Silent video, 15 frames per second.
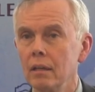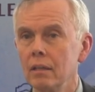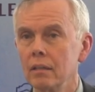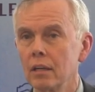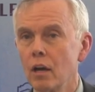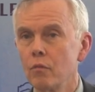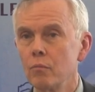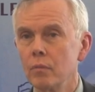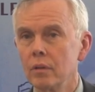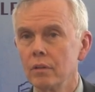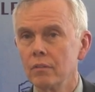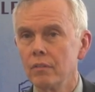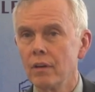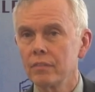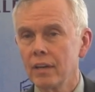and the government
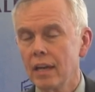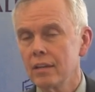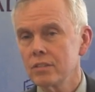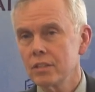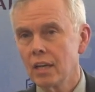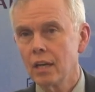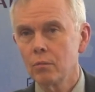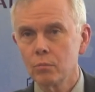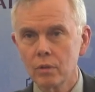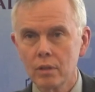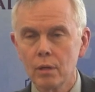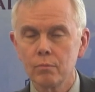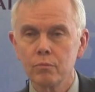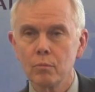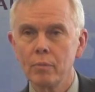of Afghanistan with
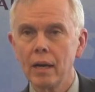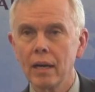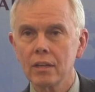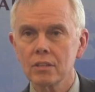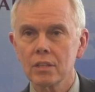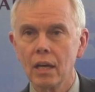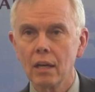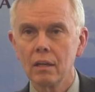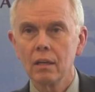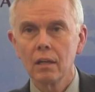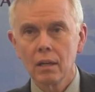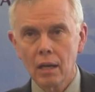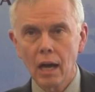help from Pakistan.